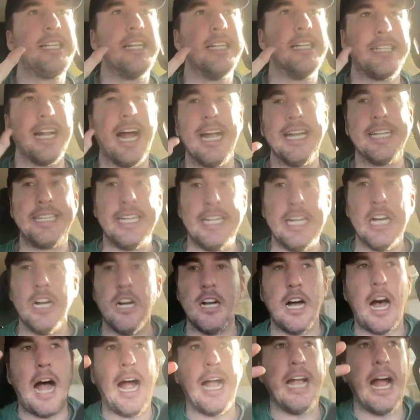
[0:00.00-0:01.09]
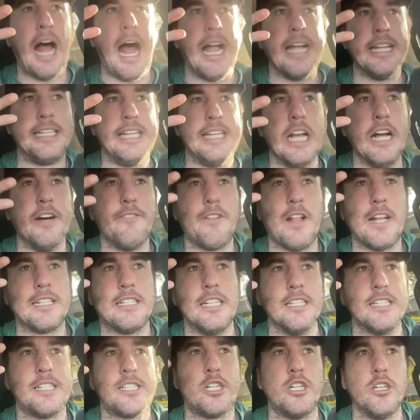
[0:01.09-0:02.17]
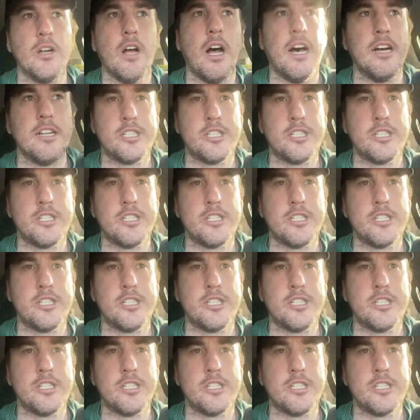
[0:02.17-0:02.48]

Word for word: this idea, idea of like this uh,